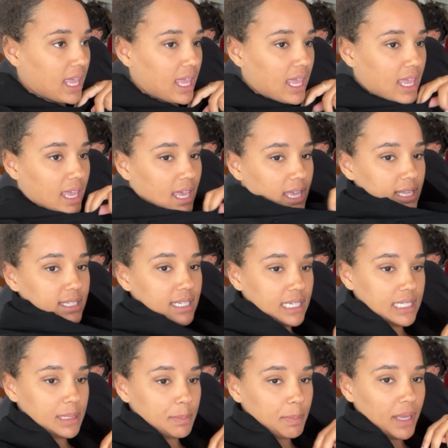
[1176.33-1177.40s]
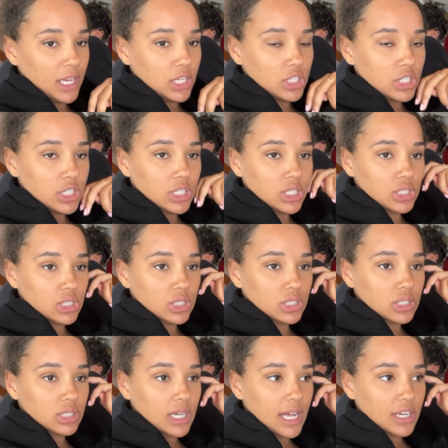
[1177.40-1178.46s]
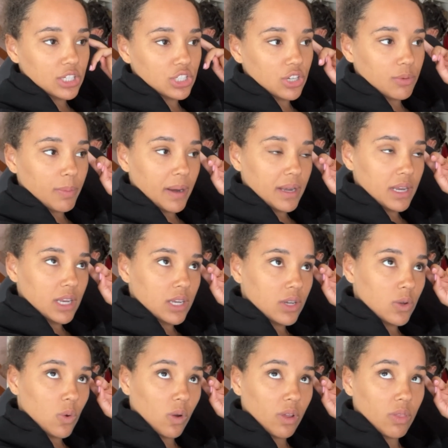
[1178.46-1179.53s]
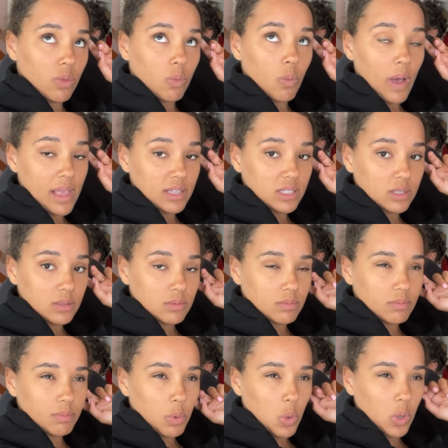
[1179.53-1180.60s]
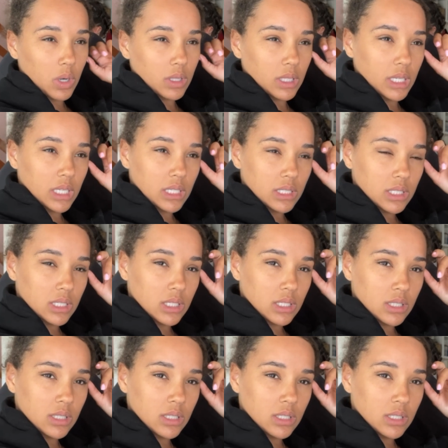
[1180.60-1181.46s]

and take some pictures and kind of show Brendan Northwest Portland.